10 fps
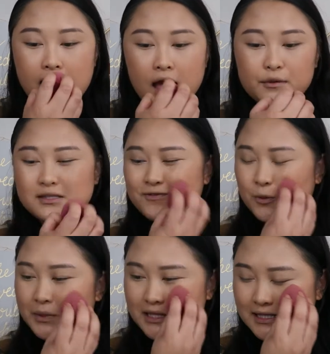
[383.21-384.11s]
I was
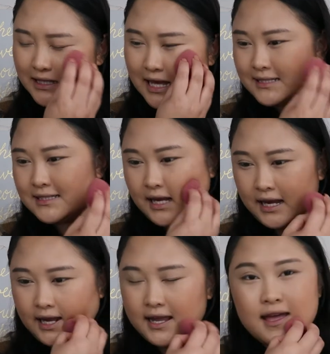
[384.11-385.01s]
filming this last
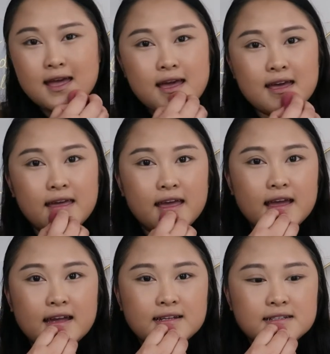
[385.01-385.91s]
night
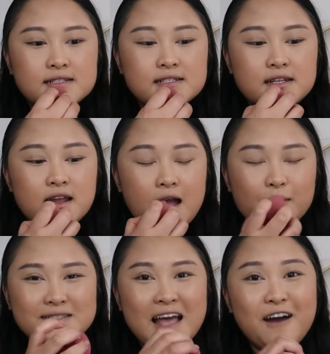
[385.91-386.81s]
and
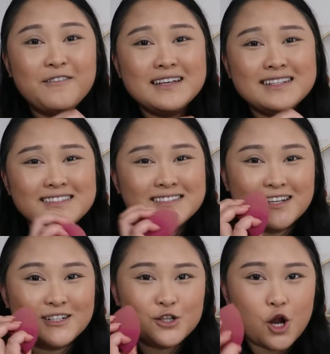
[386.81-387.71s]
I was having
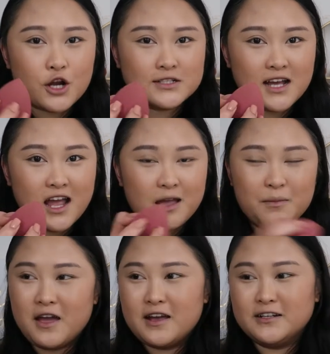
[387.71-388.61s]
such a hard
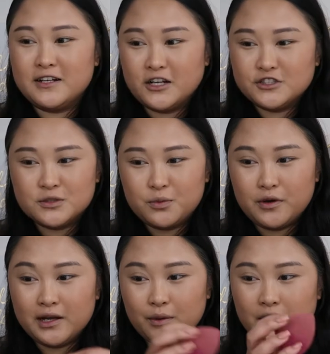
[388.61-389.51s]
time, and it got to the
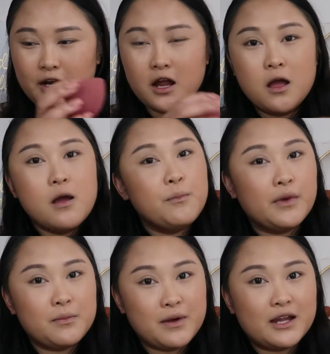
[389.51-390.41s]
point where
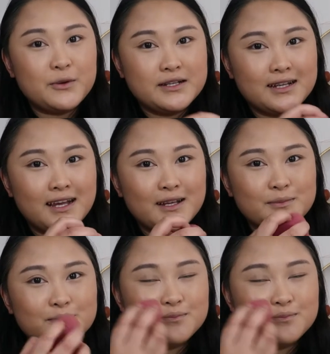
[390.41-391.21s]
my battery died.